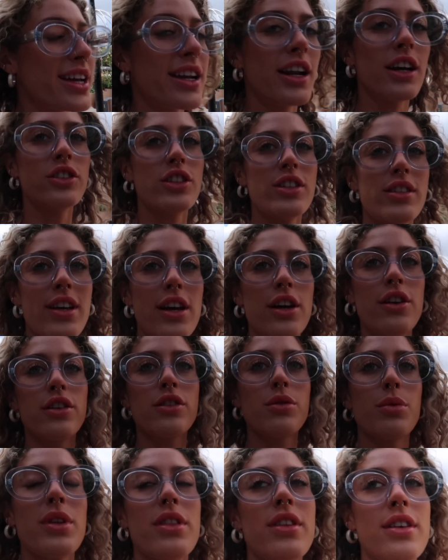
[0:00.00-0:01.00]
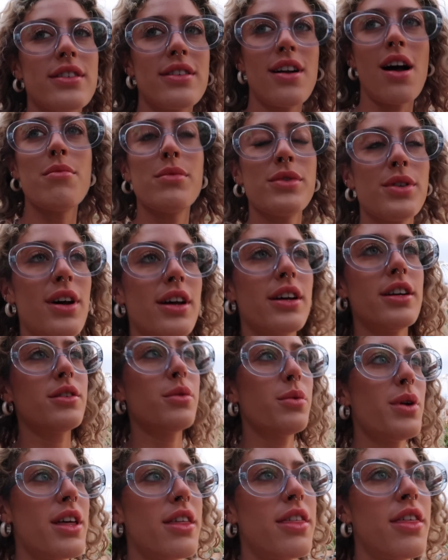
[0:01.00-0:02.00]
can actually say who it's with this time as well. It's
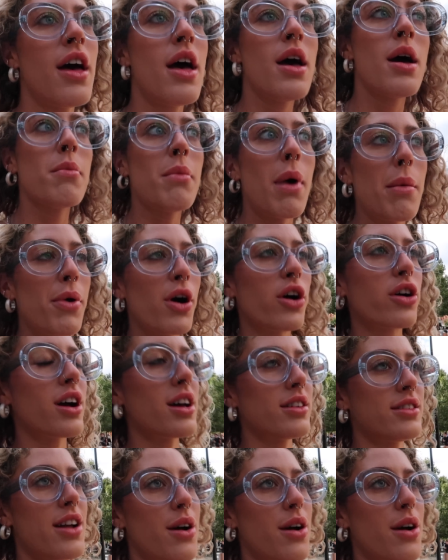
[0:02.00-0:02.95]
with my podcast